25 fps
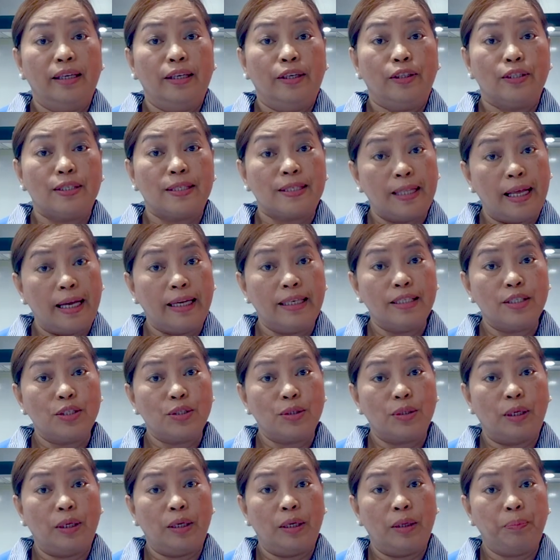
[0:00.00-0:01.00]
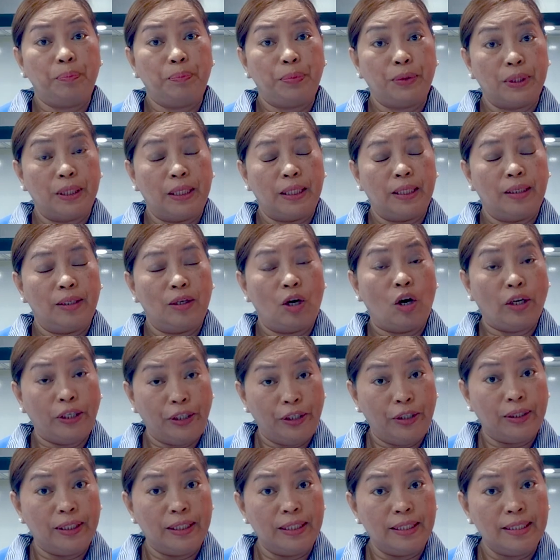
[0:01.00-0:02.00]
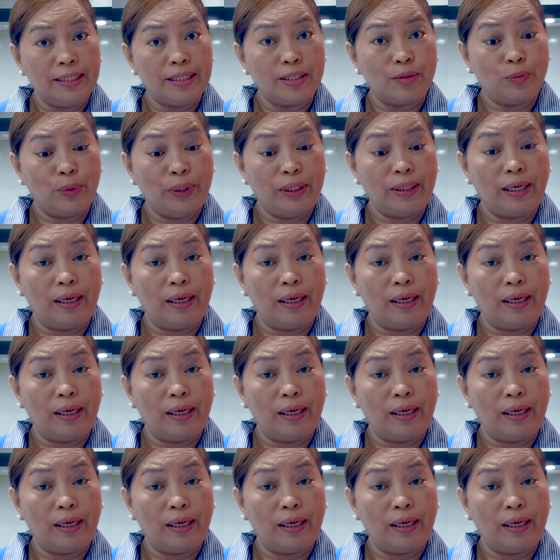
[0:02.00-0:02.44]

slice onions